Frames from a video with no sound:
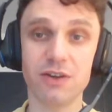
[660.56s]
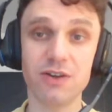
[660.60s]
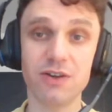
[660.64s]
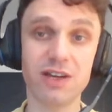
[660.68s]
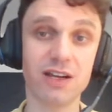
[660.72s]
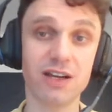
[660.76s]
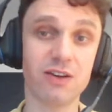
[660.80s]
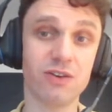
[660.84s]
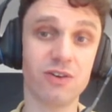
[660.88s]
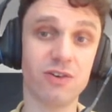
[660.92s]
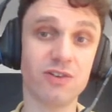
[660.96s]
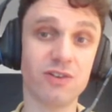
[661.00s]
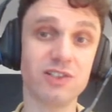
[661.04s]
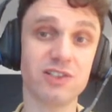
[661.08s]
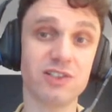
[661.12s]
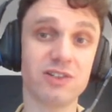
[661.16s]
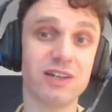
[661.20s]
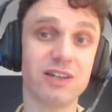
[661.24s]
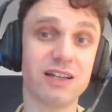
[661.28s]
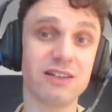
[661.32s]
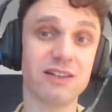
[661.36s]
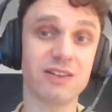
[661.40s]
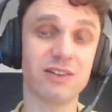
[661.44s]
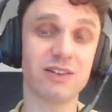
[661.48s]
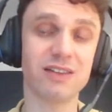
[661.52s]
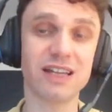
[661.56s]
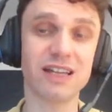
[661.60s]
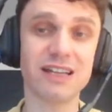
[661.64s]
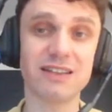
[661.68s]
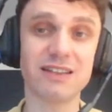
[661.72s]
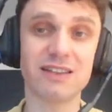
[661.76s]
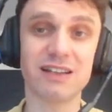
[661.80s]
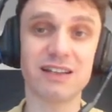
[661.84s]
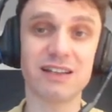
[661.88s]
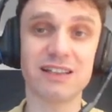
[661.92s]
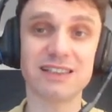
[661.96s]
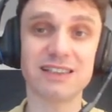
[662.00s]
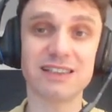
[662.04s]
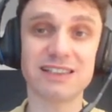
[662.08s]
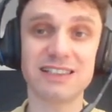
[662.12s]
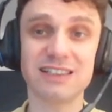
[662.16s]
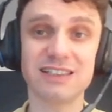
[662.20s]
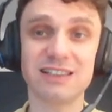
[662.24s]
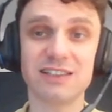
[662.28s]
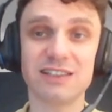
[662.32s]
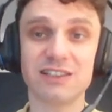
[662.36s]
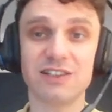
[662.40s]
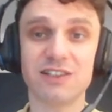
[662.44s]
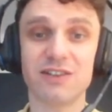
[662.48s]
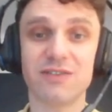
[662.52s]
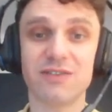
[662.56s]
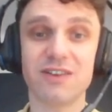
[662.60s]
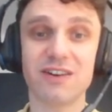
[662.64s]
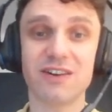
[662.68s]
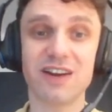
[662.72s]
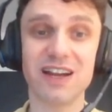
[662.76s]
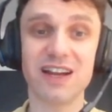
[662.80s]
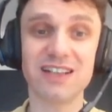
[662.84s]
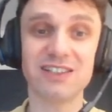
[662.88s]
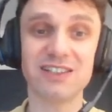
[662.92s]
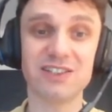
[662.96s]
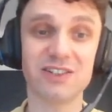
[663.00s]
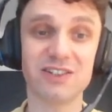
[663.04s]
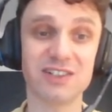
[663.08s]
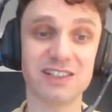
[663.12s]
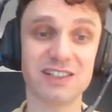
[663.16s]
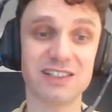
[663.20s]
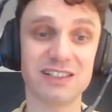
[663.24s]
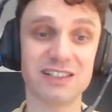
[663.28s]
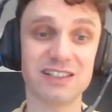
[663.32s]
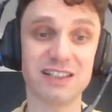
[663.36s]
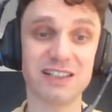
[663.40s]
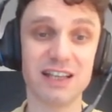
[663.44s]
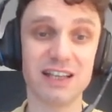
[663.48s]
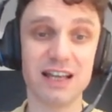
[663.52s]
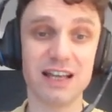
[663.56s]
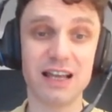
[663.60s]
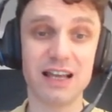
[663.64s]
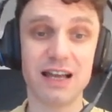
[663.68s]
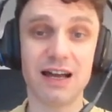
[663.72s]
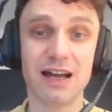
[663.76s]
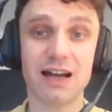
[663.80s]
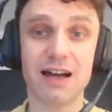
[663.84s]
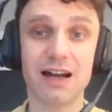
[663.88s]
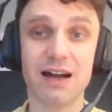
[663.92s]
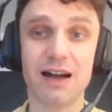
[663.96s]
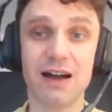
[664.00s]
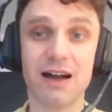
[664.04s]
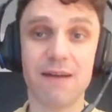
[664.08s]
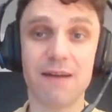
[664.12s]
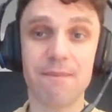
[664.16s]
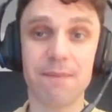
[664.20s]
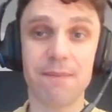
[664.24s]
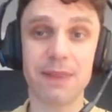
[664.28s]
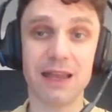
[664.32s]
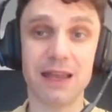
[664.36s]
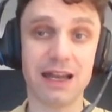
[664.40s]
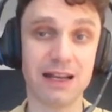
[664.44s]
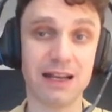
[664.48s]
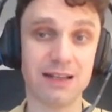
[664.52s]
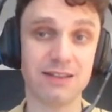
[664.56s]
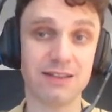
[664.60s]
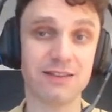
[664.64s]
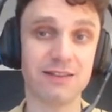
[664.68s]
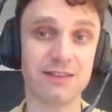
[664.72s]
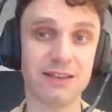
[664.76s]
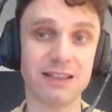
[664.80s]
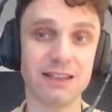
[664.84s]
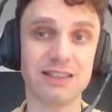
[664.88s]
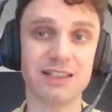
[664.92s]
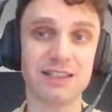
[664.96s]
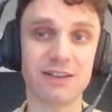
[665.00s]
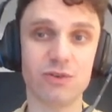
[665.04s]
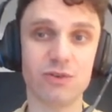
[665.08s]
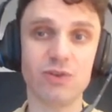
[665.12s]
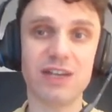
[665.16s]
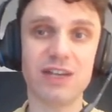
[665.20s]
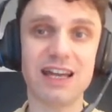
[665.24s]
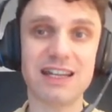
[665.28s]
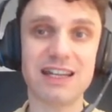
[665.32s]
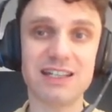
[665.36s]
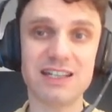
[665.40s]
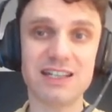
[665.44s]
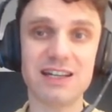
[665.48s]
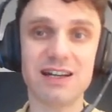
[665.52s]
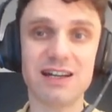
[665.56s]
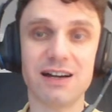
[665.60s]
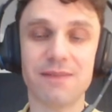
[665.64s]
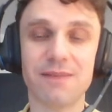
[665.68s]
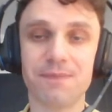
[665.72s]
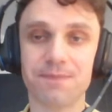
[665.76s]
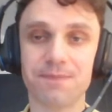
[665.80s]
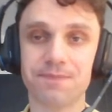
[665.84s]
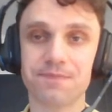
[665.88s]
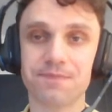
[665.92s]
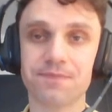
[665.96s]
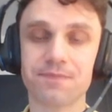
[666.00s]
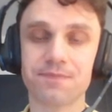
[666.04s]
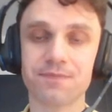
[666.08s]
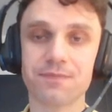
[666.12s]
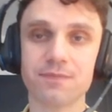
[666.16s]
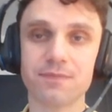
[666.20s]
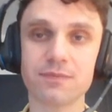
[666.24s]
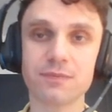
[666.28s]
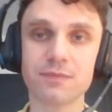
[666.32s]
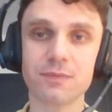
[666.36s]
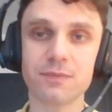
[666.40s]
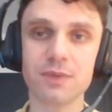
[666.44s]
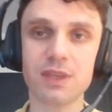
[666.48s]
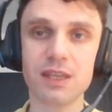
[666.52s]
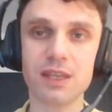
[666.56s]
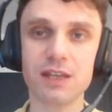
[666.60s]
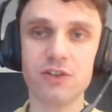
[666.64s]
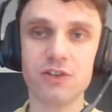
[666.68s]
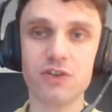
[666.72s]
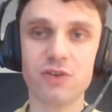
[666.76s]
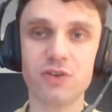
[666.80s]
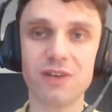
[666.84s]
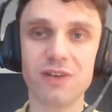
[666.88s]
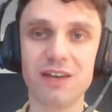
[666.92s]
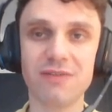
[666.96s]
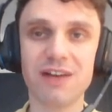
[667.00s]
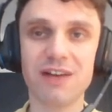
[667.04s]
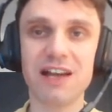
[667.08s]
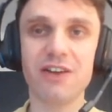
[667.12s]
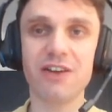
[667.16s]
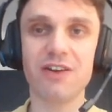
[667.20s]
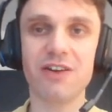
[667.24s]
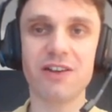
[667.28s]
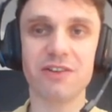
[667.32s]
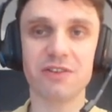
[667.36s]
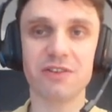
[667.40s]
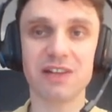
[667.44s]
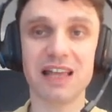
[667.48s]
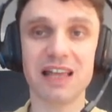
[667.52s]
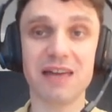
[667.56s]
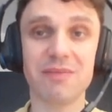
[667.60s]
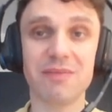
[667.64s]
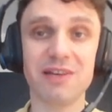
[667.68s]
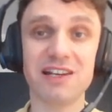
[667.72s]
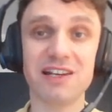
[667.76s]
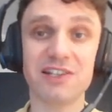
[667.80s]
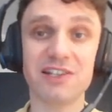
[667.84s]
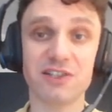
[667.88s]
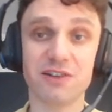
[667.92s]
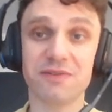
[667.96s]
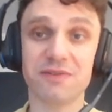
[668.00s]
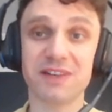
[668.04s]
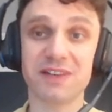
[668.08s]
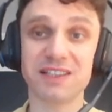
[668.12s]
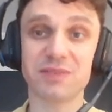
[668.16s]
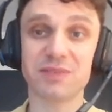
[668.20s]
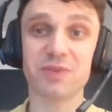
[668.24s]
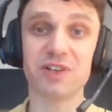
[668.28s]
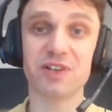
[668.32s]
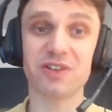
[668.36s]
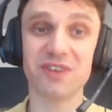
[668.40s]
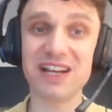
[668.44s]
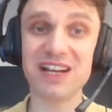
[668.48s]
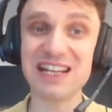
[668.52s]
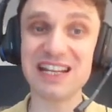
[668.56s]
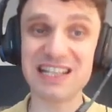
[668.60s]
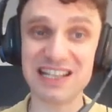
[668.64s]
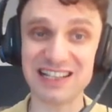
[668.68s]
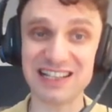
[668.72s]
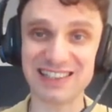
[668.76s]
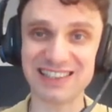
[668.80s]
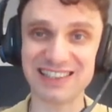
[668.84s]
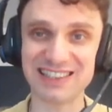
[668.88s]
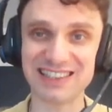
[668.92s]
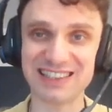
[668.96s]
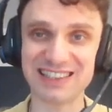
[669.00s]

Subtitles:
also calculate the consistency of their answers. And it's a good idea to evaluate reliability of expert ratings,